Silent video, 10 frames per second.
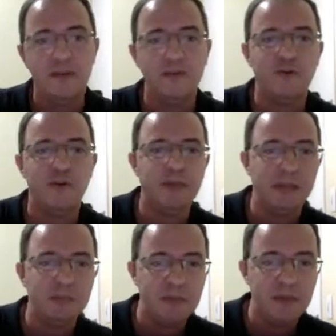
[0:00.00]
from the
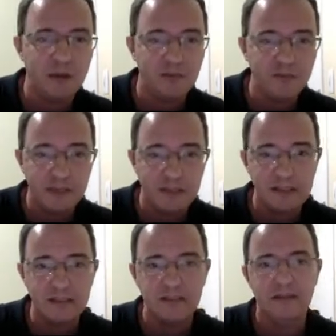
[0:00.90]
MBL
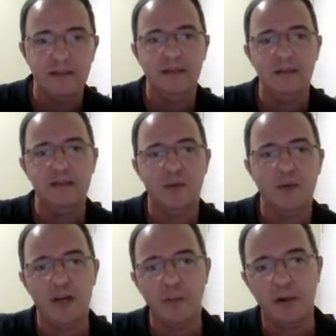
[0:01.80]
phase. So in
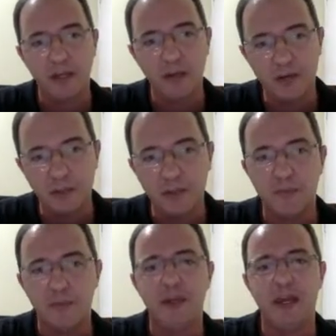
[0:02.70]
thermal
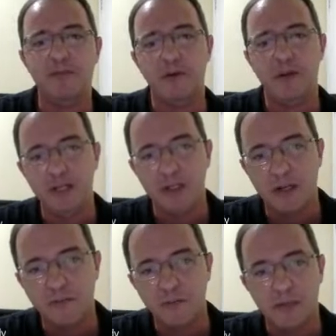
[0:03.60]
equilibrium, we have erasure
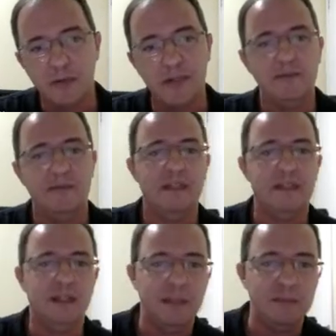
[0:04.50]
of memory. In
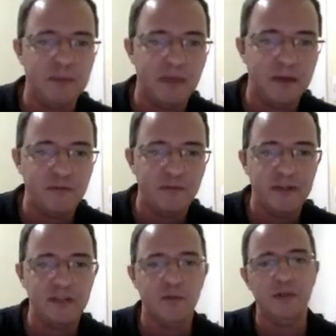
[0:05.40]
the MBL
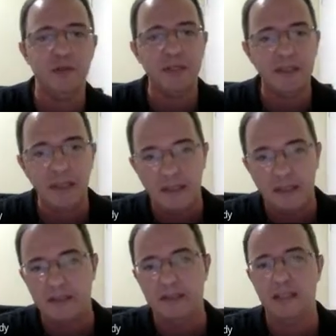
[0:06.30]
phase, we
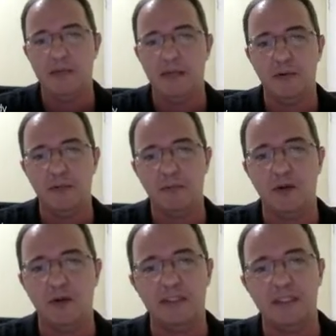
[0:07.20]
retain the memory
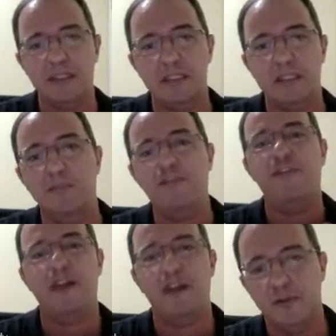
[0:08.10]
because the system
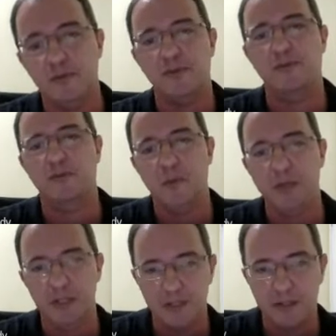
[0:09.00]
fails to
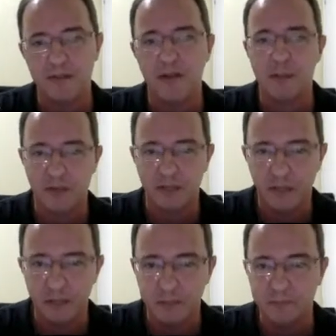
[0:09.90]
reach thermal
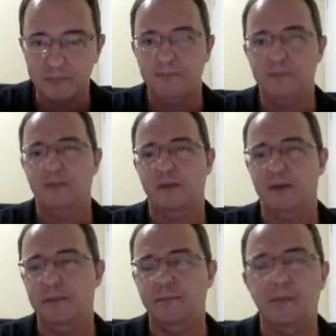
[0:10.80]
equilibrium,
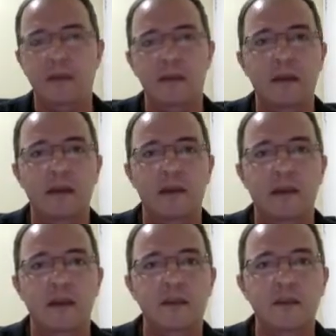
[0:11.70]
okay?
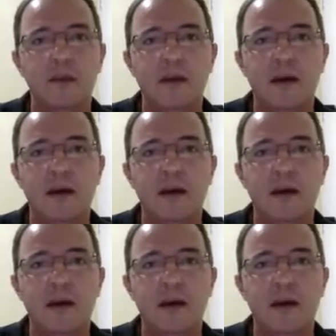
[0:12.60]
So